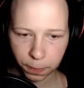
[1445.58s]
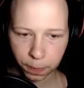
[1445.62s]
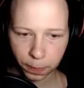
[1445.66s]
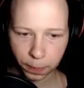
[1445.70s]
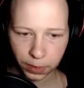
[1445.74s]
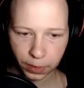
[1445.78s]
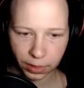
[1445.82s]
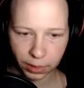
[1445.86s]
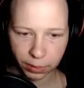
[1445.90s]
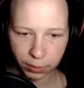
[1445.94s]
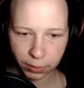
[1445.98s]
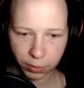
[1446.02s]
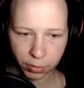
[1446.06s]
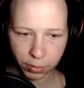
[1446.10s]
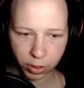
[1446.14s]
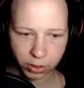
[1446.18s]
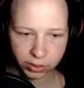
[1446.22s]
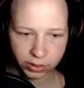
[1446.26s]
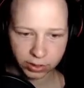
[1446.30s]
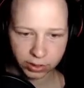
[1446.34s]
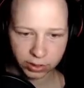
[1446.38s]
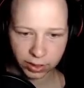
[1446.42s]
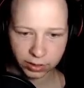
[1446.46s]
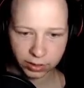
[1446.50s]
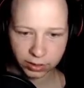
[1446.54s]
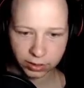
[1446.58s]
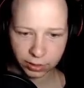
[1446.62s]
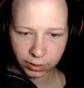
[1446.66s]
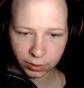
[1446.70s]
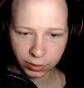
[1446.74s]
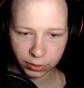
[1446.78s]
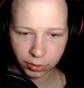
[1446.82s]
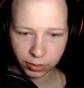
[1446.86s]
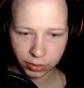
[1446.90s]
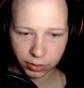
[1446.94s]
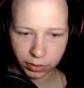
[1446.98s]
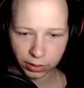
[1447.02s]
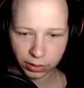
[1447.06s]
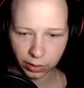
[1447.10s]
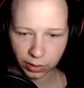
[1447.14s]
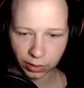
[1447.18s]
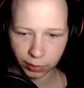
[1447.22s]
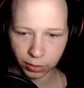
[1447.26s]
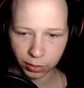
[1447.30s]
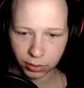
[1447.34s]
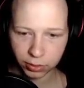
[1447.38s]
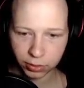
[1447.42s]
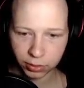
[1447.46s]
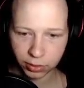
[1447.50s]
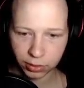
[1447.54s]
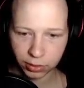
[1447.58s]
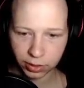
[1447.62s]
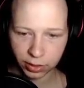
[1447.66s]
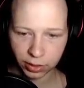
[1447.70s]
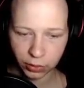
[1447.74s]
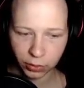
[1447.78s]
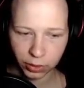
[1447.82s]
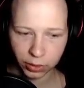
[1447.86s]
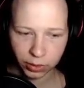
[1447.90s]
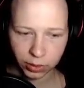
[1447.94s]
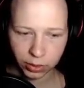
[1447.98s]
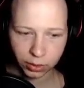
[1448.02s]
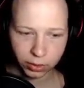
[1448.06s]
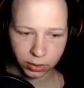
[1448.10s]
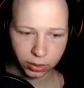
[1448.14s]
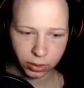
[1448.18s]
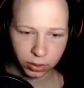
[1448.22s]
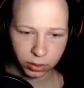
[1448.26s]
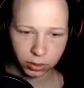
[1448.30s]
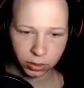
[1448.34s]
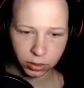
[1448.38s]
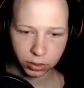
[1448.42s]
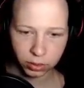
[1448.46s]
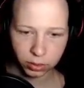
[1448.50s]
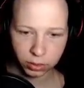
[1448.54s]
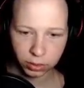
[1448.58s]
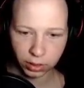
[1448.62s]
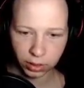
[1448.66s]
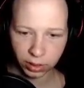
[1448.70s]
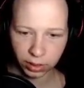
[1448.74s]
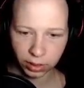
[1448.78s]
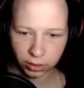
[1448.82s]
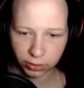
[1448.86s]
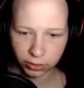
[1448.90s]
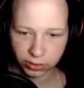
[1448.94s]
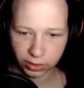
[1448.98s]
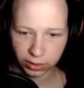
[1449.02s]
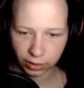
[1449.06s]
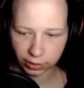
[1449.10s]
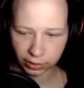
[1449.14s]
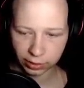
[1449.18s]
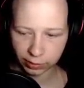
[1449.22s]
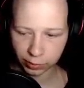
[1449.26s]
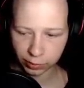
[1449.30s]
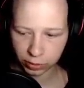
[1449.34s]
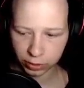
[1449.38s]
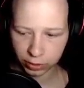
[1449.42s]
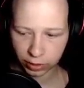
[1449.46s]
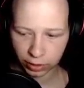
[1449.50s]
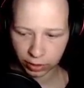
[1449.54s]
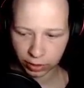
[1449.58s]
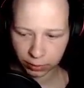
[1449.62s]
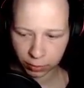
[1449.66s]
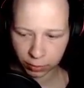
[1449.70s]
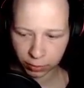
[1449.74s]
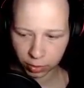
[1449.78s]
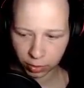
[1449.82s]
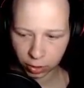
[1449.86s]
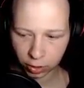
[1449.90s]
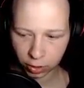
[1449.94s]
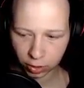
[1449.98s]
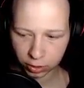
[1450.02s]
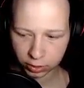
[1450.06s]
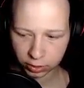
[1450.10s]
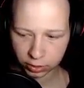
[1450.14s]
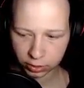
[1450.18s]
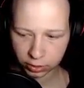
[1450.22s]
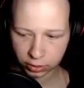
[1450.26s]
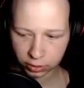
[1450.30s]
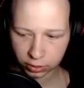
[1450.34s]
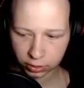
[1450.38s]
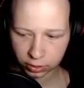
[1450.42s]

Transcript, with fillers: Ammo box, guys. Ammo. Ammo. Anywhere. That looks saying ammo. Ammo box.